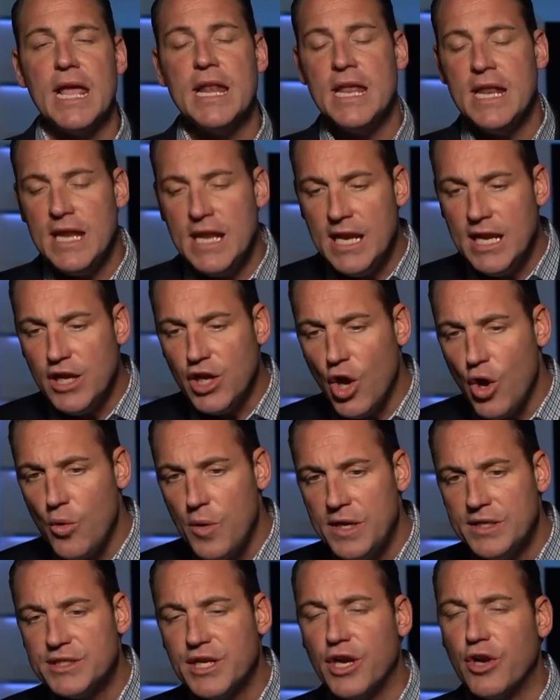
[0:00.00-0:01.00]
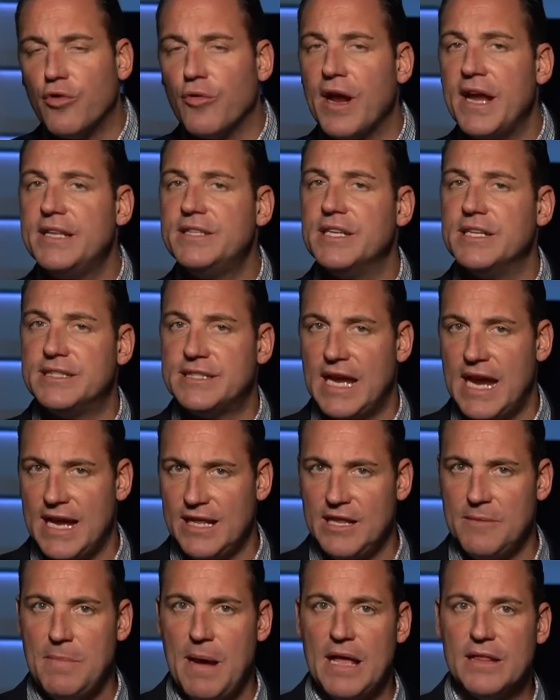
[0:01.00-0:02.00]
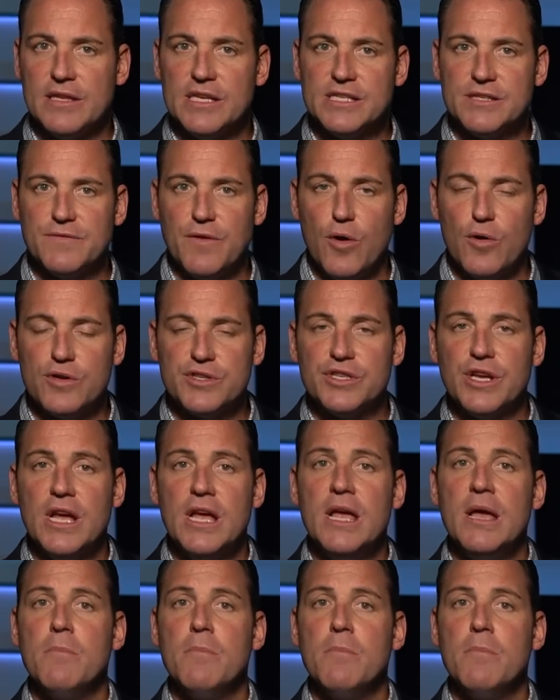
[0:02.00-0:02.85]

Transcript: and he didn't go into great detail about this, folks,